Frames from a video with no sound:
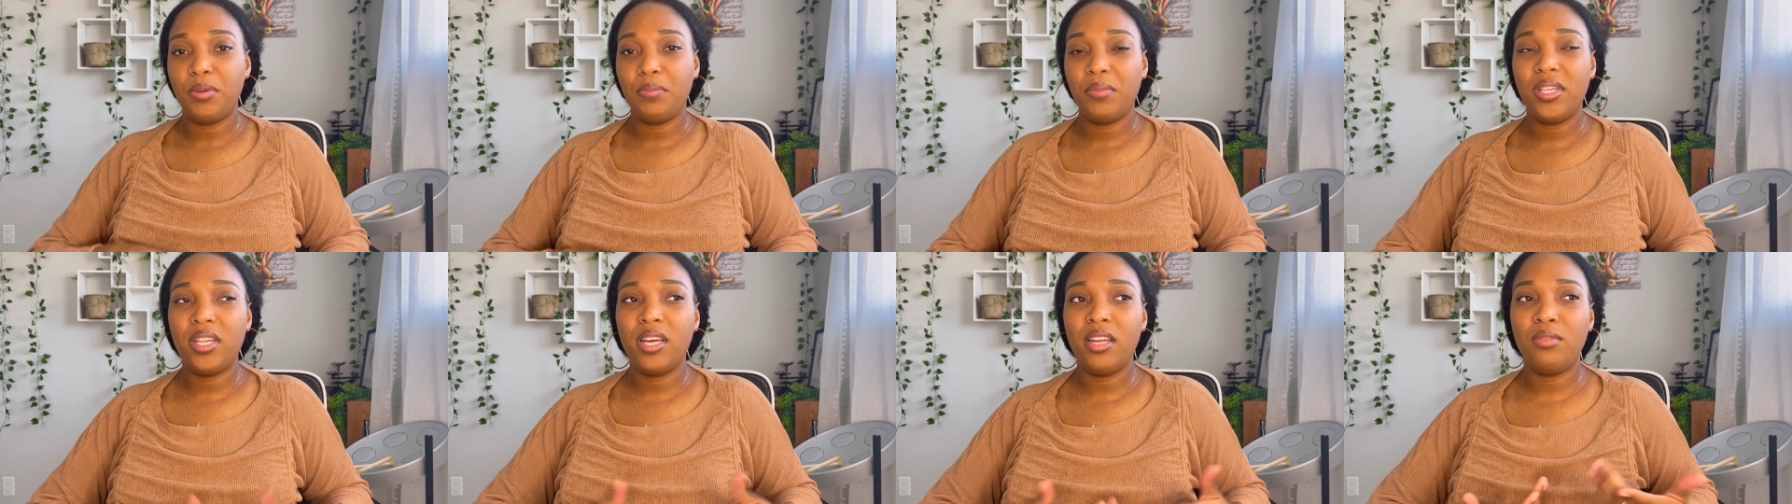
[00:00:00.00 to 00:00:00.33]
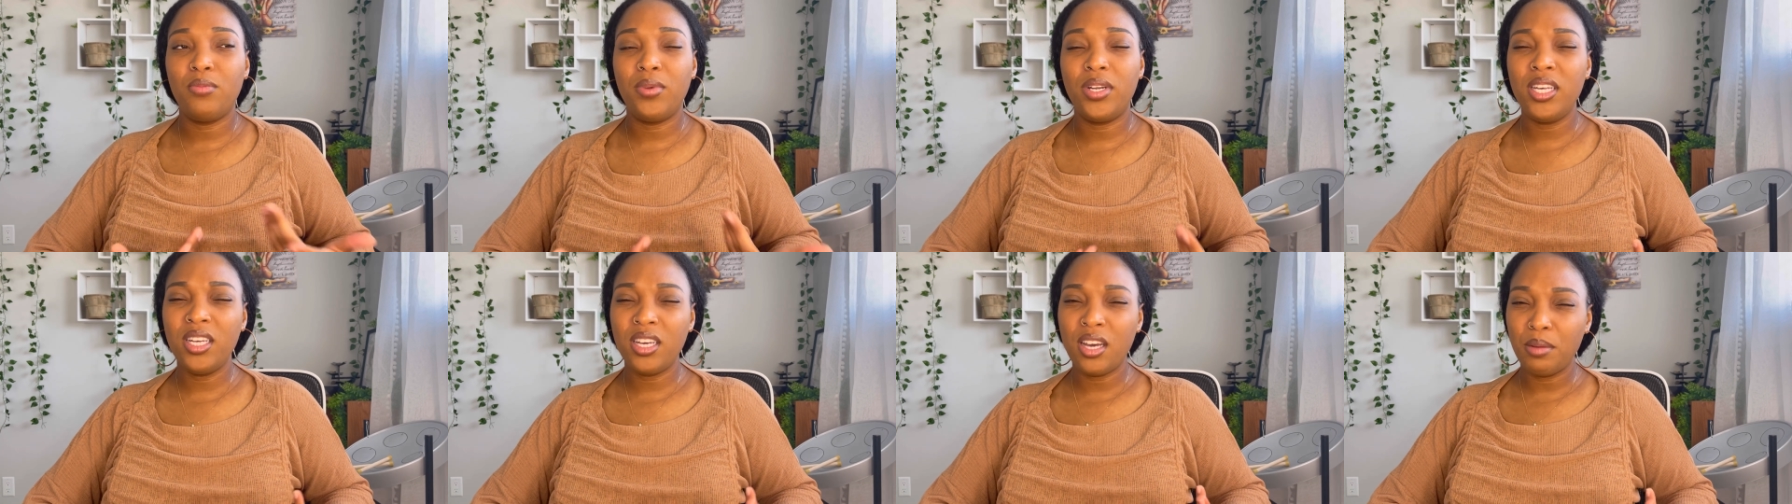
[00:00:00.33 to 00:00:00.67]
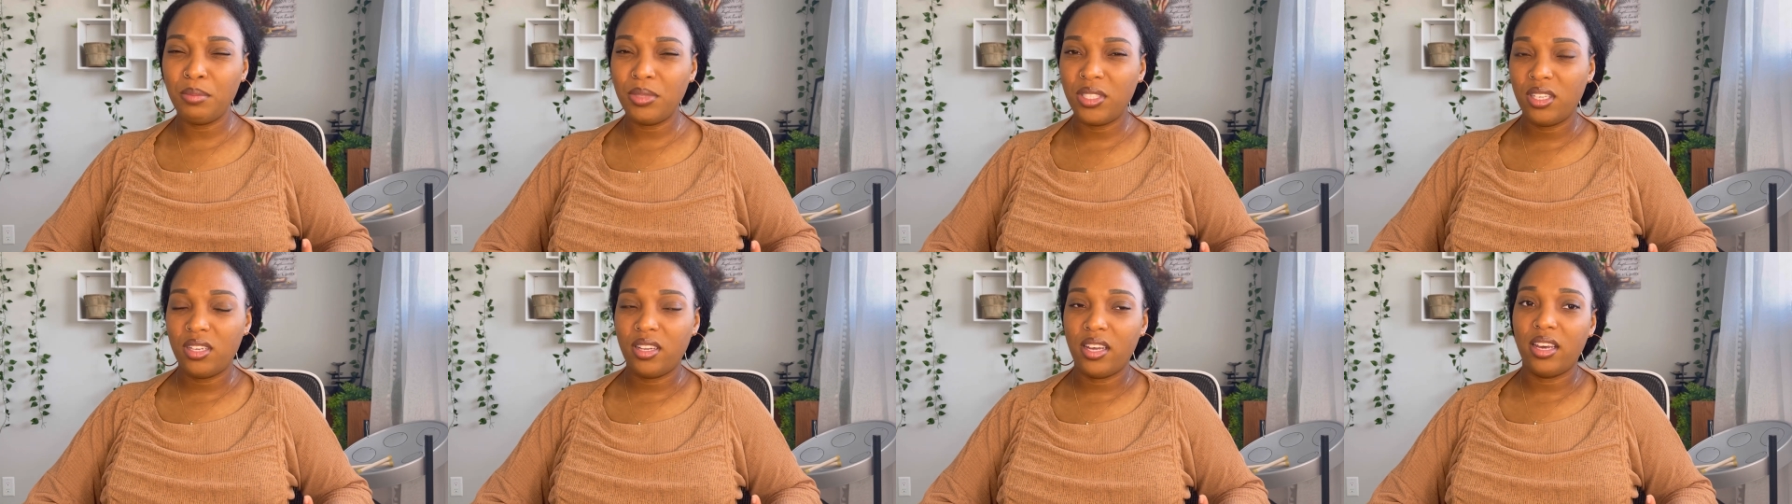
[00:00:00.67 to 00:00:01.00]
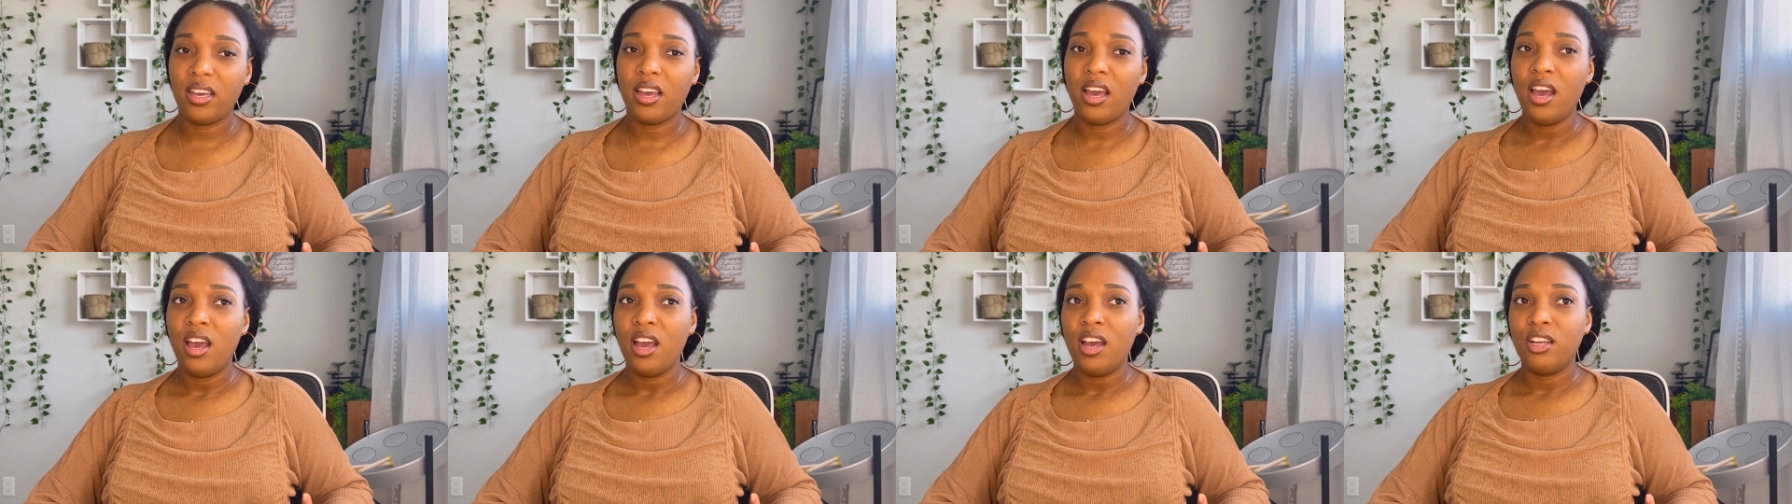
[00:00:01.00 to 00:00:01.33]
But then when it comes to like
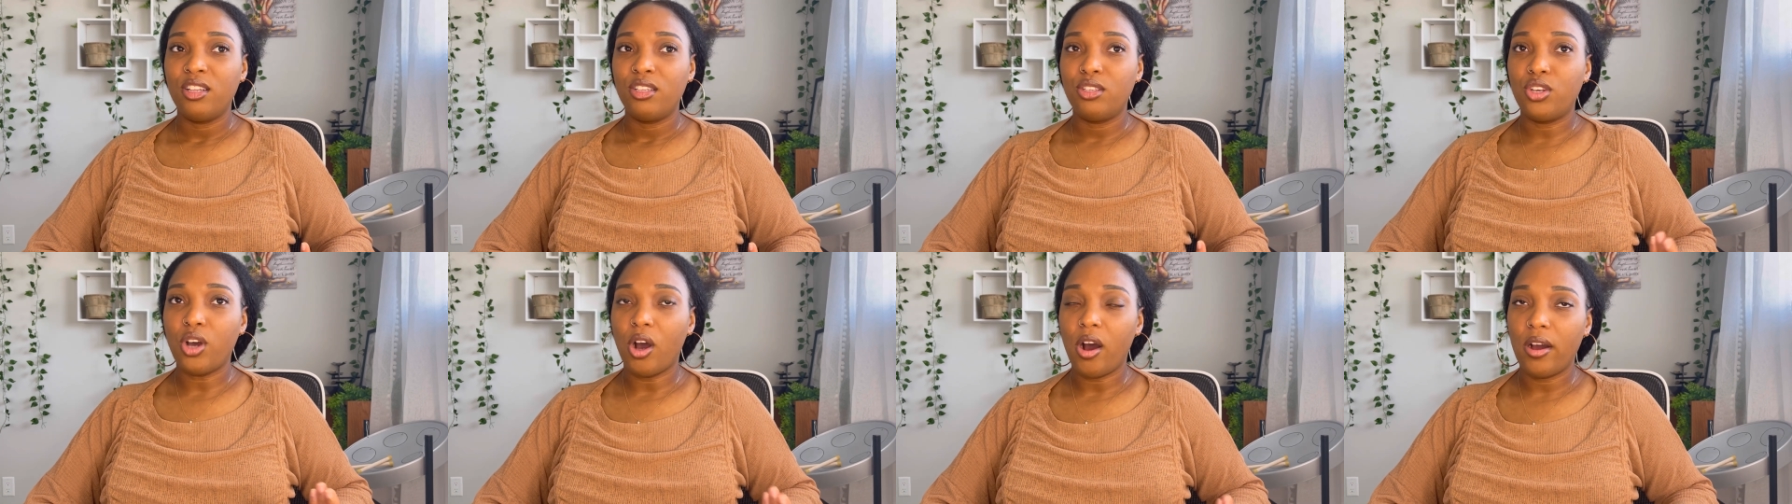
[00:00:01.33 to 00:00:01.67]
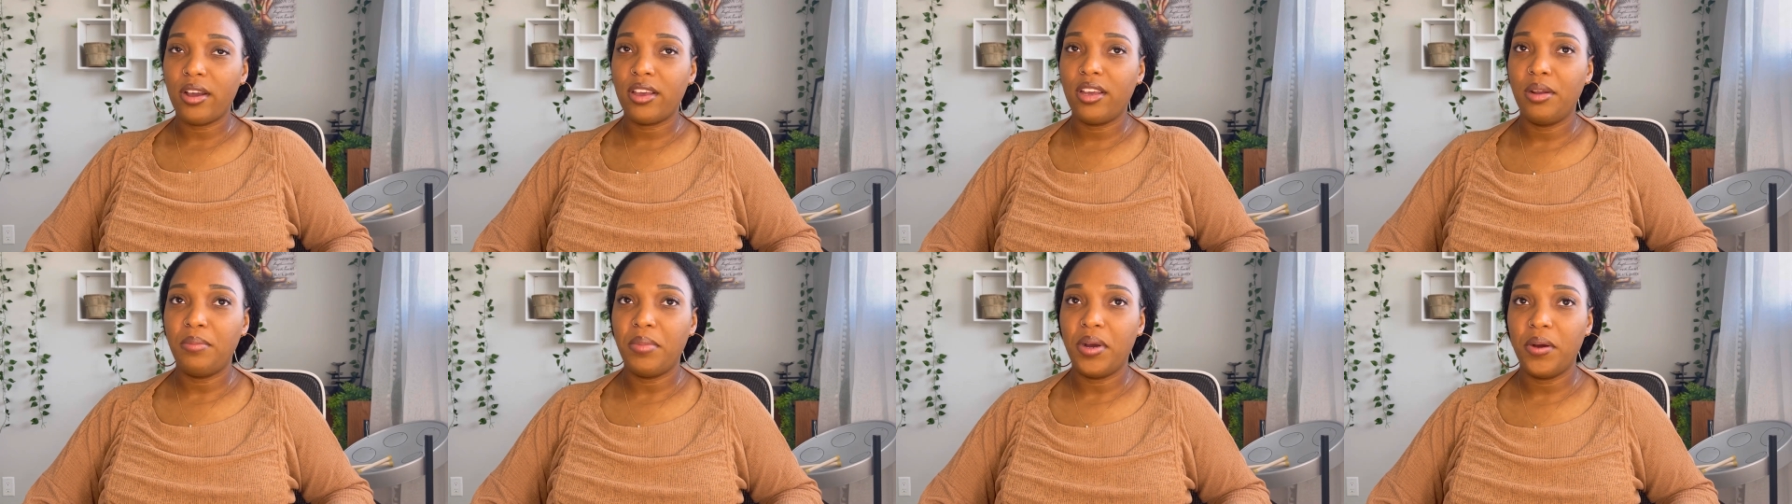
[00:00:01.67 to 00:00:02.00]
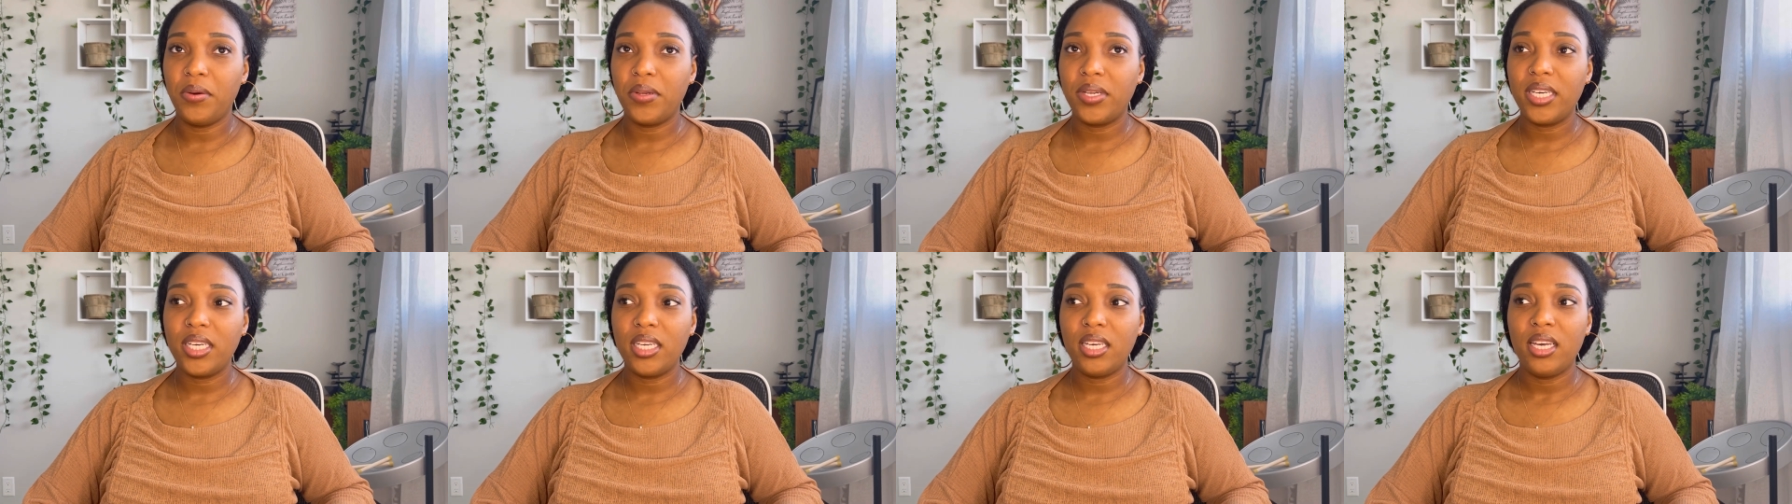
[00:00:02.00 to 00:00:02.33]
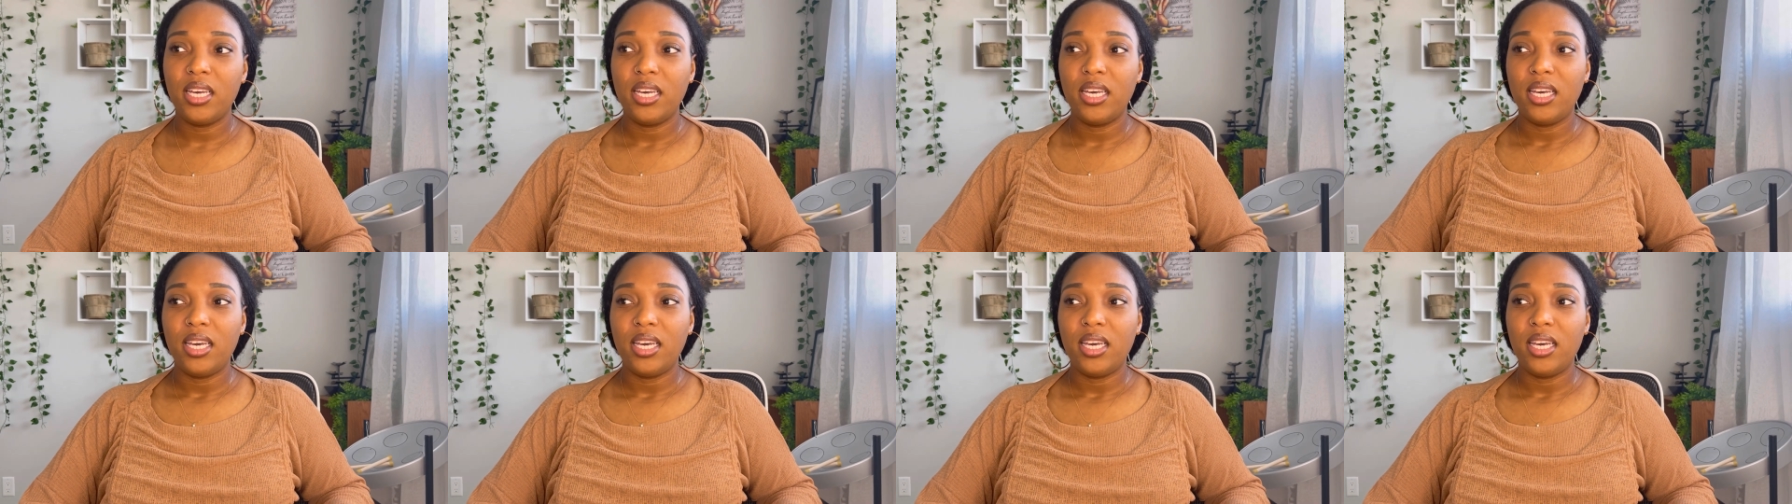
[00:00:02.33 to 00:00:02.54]
talking about it,